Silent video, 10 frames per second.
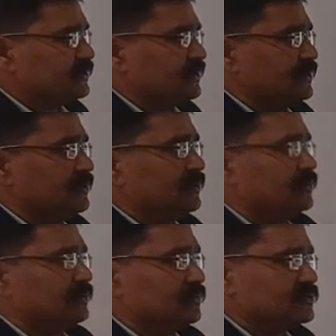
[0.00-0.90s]

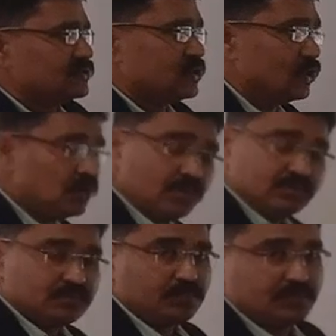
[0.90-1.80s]
a
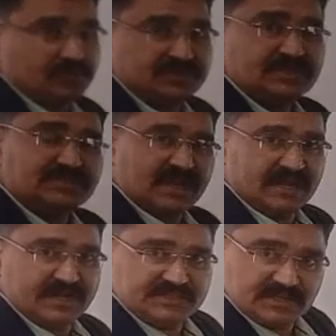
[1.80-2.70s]
slow process,
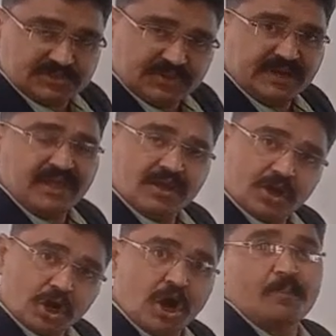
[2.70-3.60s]
and it's also
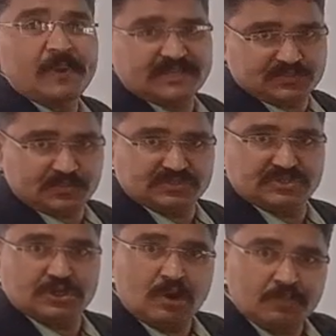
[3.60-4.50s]
a complex
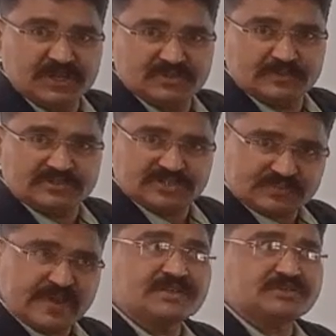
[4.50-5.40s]
process. Complex
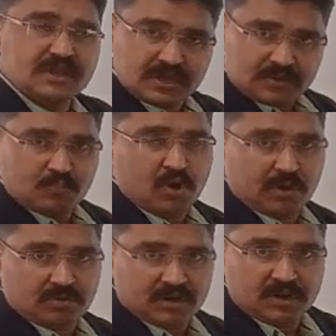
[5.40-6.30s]
process means
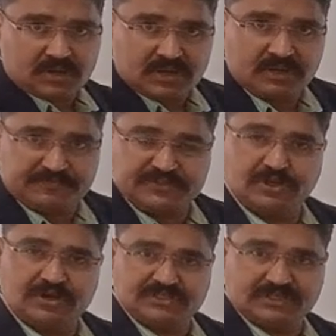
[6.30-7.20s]
more
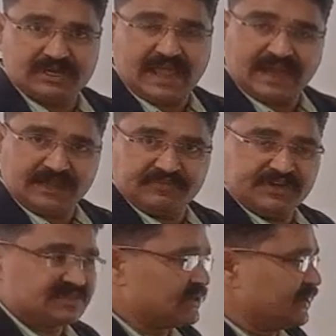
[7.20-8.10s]
physiological
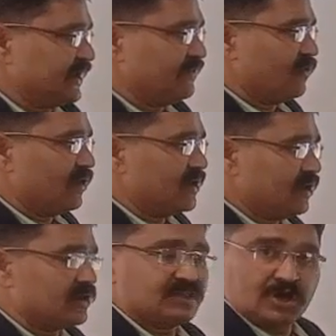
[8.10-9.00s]
activities are involved
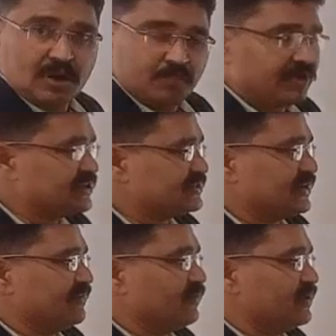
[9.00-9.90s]
or the components
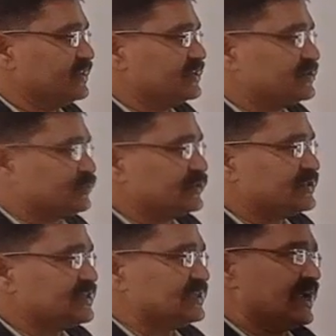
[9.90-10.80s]
are involved in this
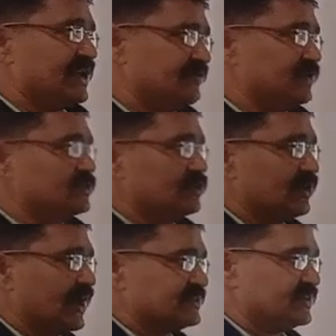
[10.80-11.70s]
process, and even
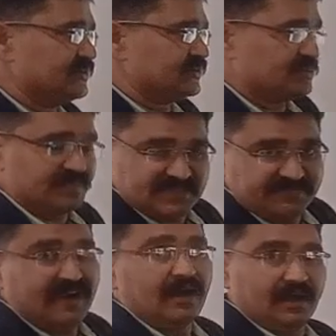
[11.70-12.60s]
though as I
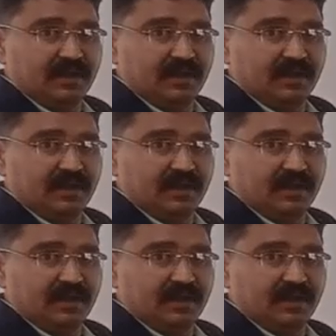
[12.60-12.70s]
specified